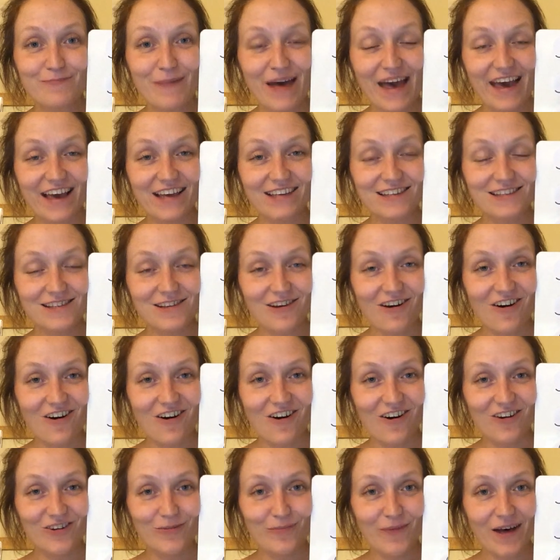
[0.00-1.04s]
space
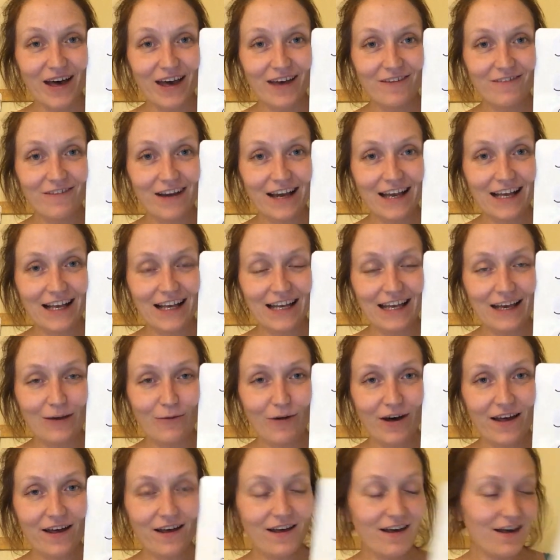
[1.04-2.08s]
on my wriggly
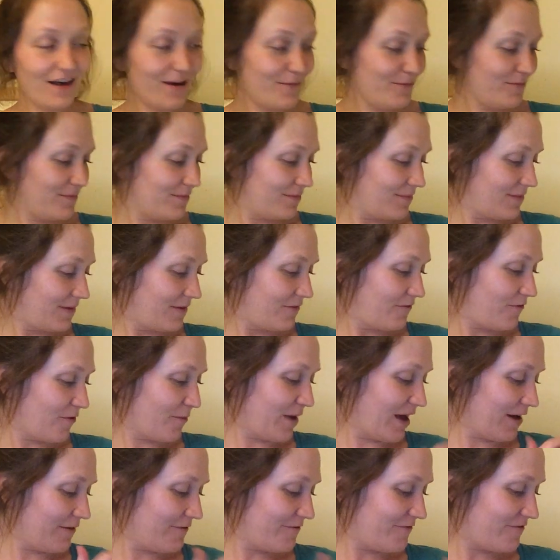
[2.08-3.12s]
worm for
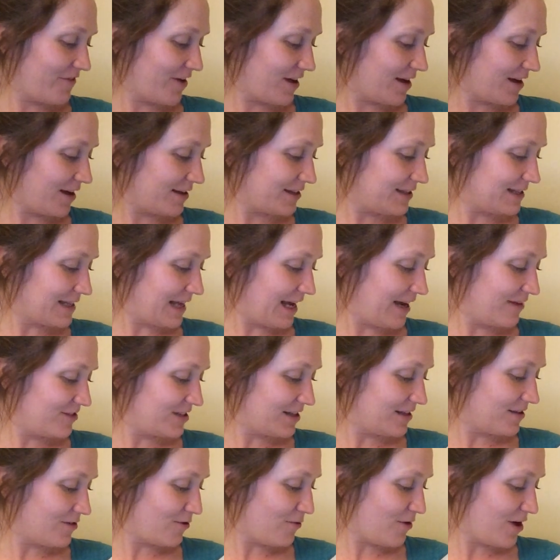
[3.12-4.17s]
my first sound
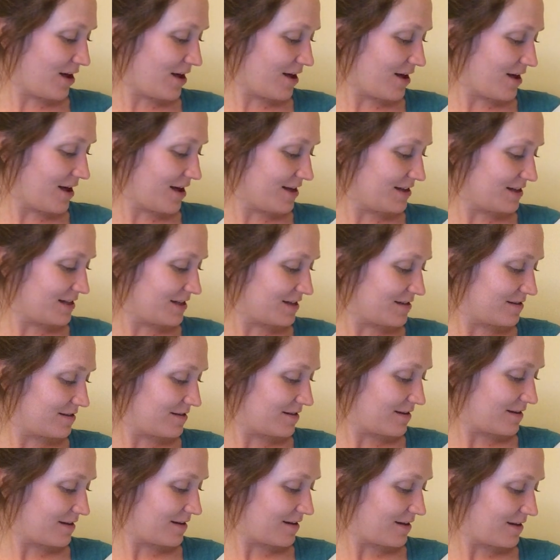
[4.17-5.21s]
in the word.
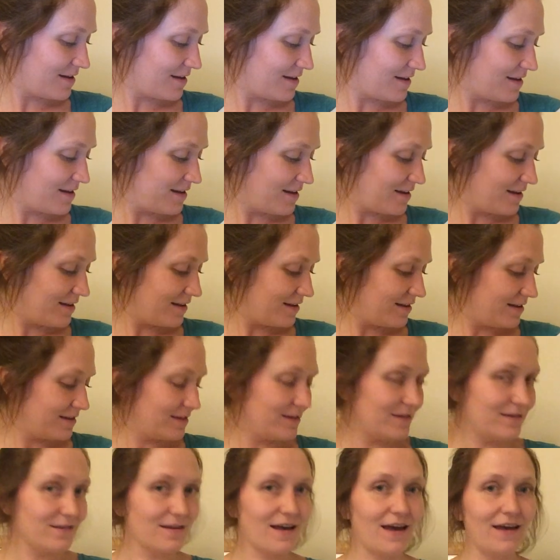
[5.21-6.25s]

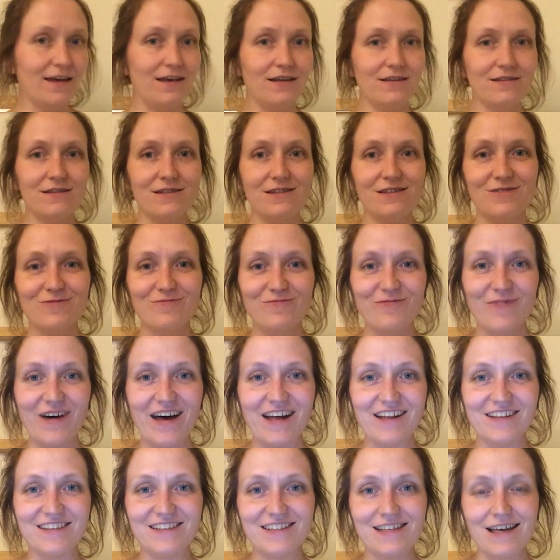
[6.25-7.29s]
Sight.
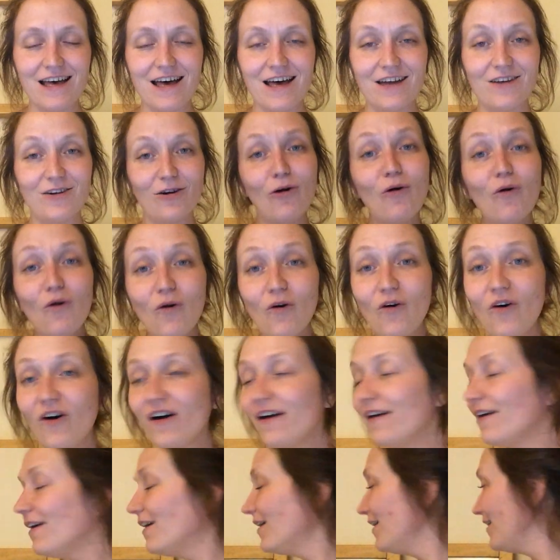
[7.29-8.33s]
Well done.
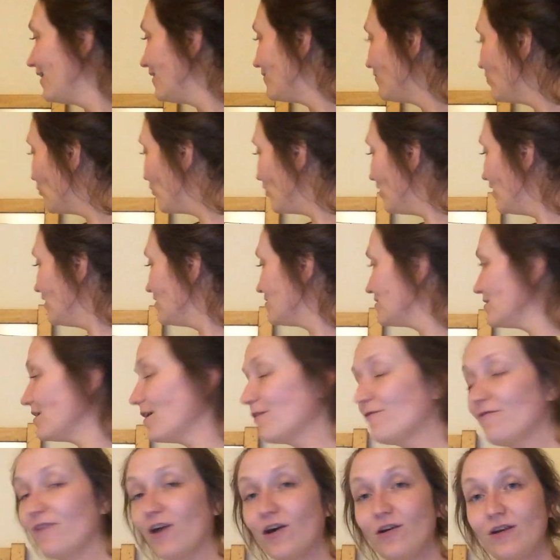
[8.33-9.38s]
Or if you're using
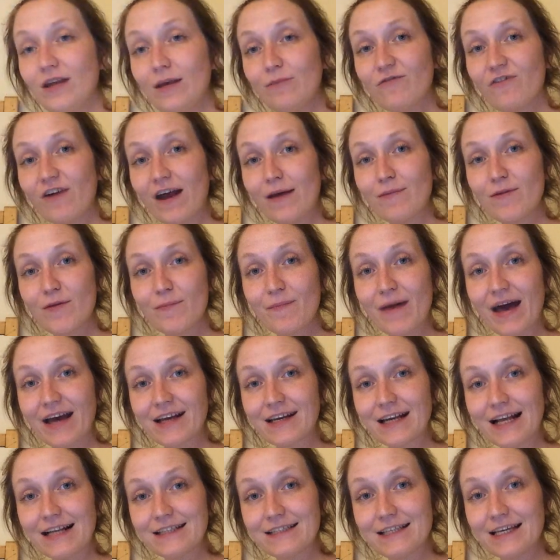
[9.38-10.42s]
a phoneme frame and
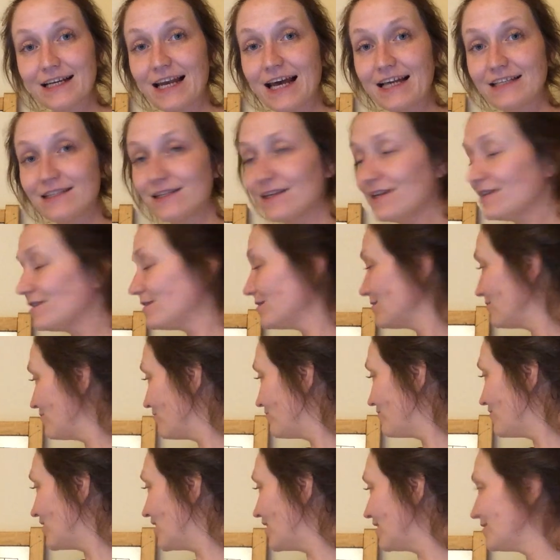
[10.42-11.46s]
magnetic letters,
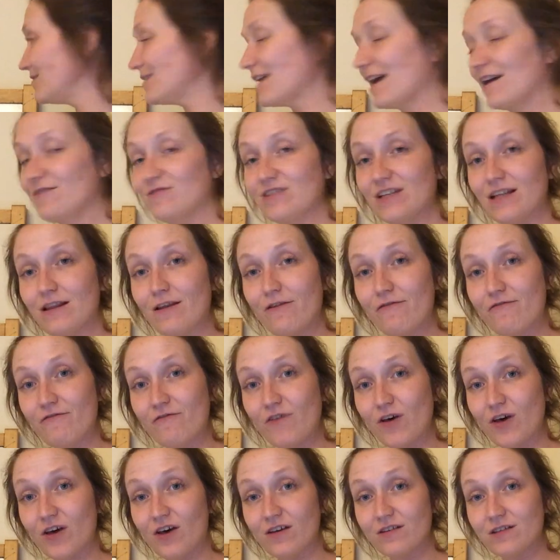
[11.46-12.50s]
first sound in the
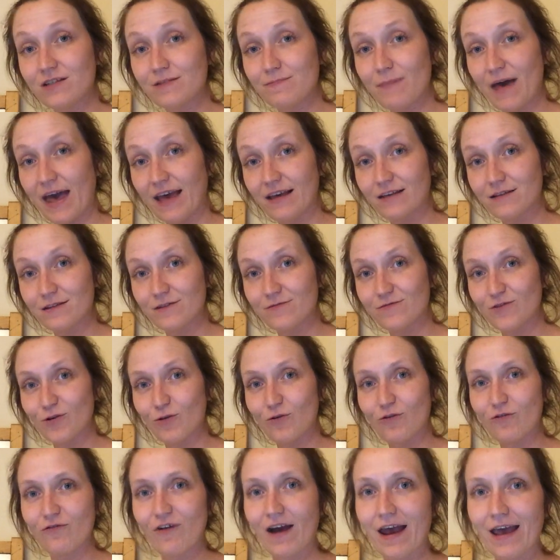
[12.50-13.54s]
first space of
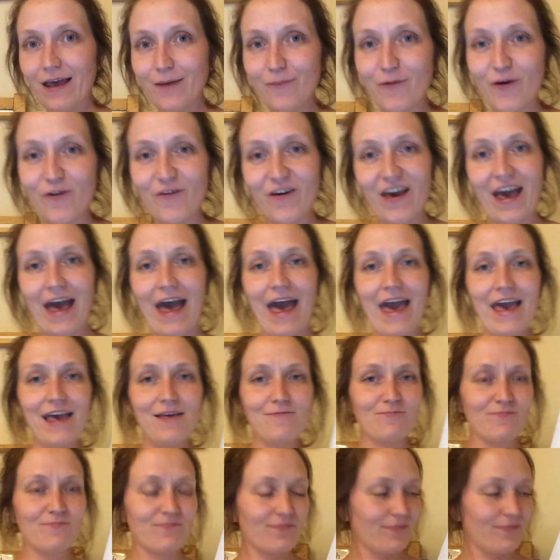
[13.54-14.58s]
your frame, okay?